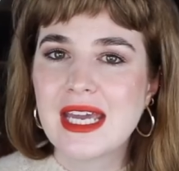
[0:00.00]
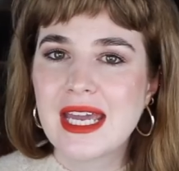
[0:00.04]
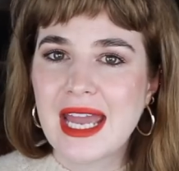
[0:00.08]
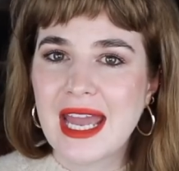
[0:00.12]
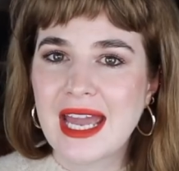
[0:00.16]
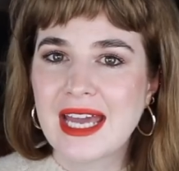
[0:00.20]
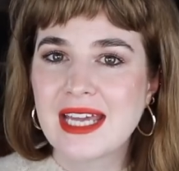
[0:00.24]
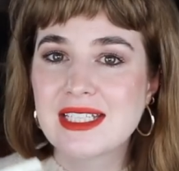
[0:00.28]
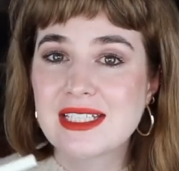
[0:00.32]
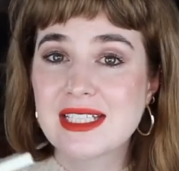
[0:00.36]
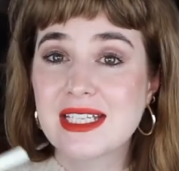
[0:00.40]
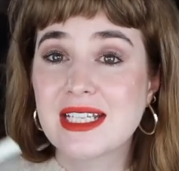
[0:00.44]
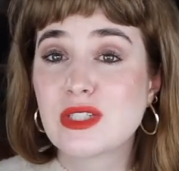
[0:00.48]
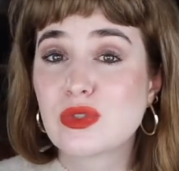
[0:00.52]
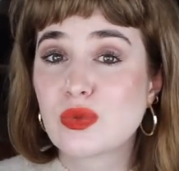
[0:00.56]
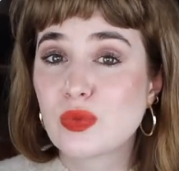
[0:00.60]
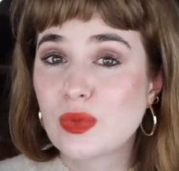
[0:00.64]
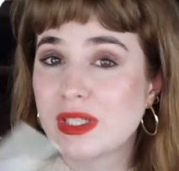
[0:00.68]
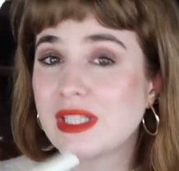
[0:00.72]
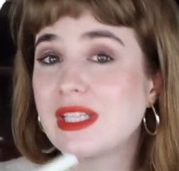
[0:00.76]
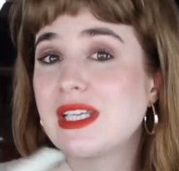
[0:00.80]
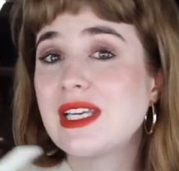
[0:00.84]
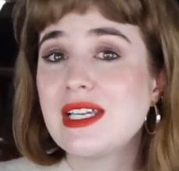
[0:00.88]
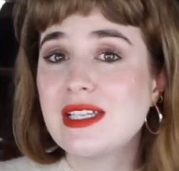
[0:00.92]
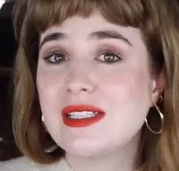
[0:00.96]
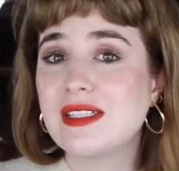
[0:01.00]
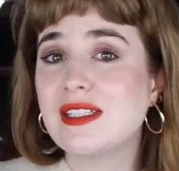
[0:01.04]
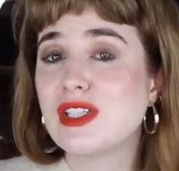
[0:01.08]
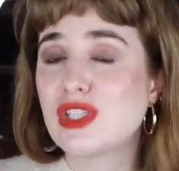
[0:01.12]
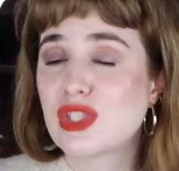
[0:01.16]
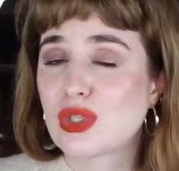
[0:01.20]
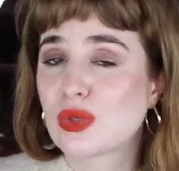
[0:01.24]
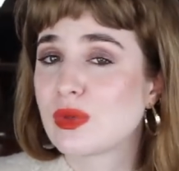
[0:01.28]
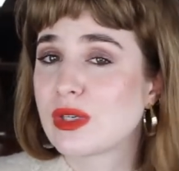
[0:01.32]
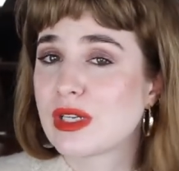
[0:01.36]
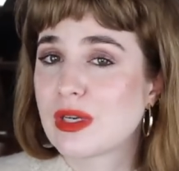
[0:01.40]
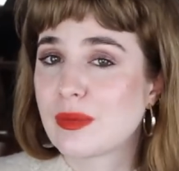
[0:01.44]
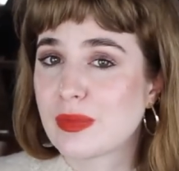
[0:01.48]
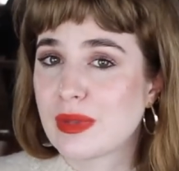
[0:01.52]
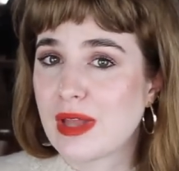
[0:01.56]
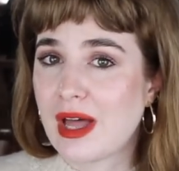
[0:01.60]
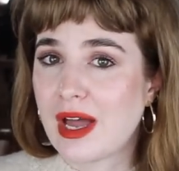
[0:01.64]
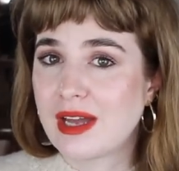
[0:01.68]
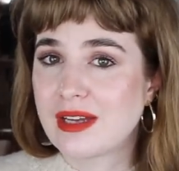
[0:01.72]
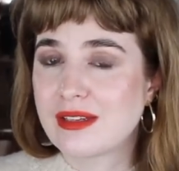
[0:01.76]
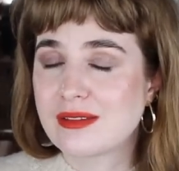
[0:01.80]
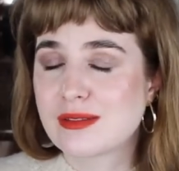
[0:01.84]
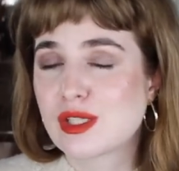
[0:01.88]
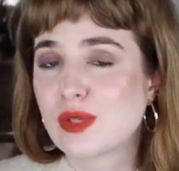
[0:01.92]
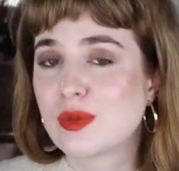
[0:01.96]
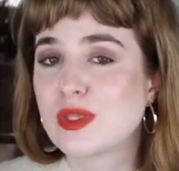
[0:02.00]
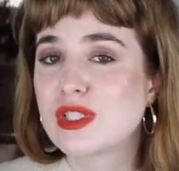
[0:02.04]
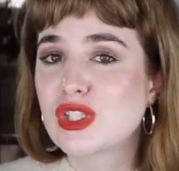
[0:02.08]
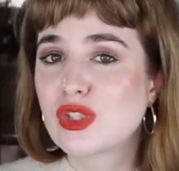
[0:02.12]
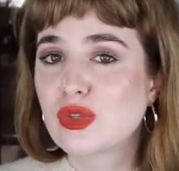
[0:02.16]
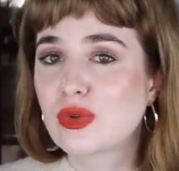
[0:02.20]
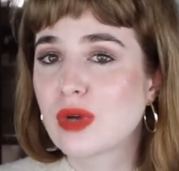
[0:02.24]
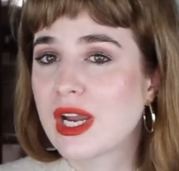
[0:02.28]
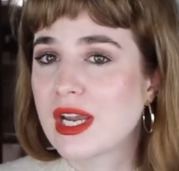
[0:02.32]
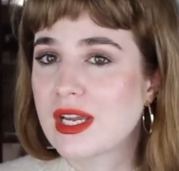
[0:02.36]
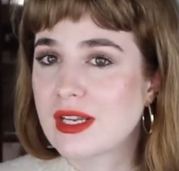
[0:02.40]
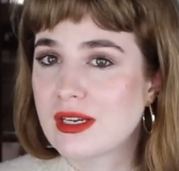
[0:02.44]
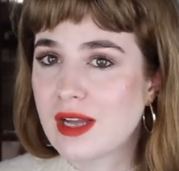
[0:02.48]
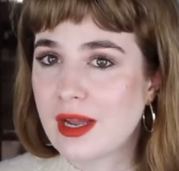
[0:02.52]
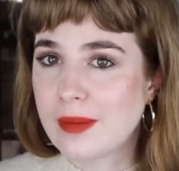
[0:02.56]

And it's really easy to reapply, so it's great.